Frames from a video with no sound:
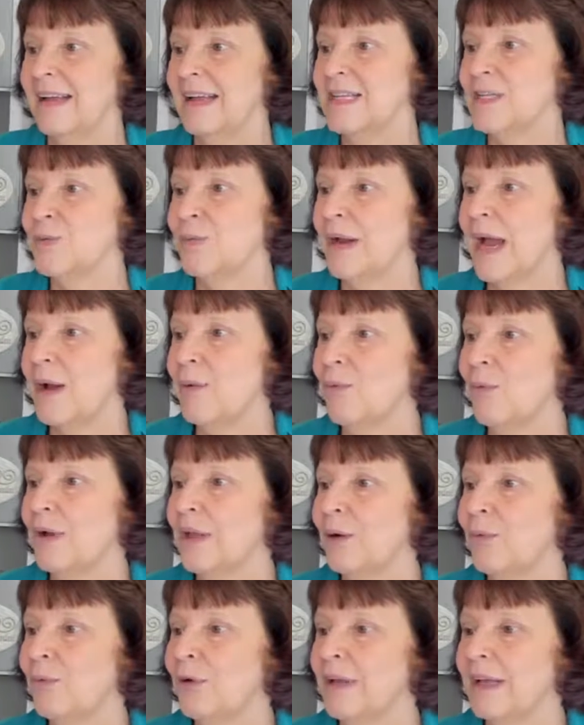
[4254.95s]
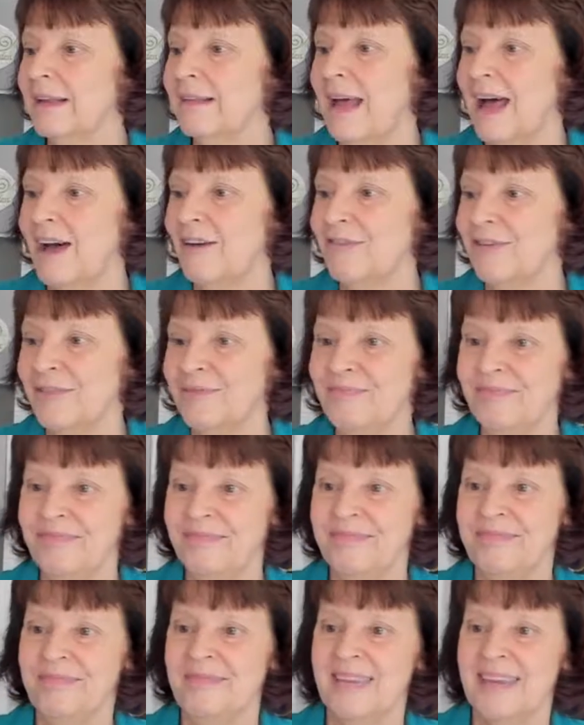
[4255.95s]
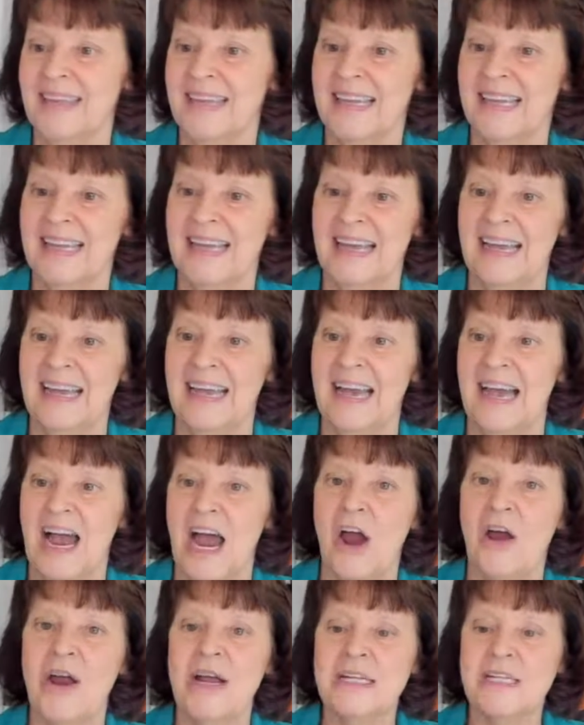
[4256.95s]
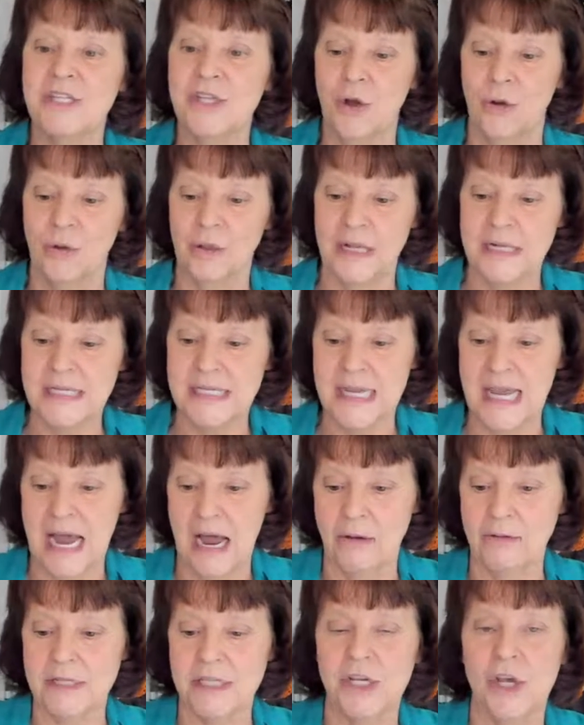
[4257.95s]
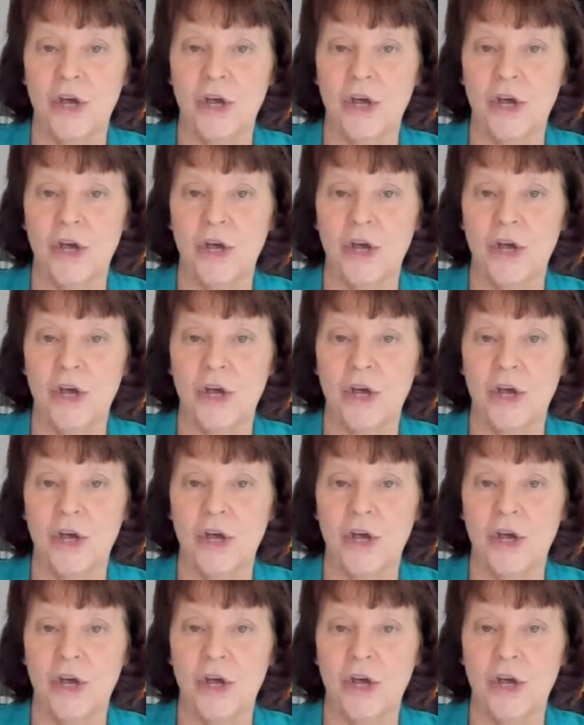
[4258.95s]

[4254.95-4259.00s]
That's what I really, really love. All right, so let's see how it's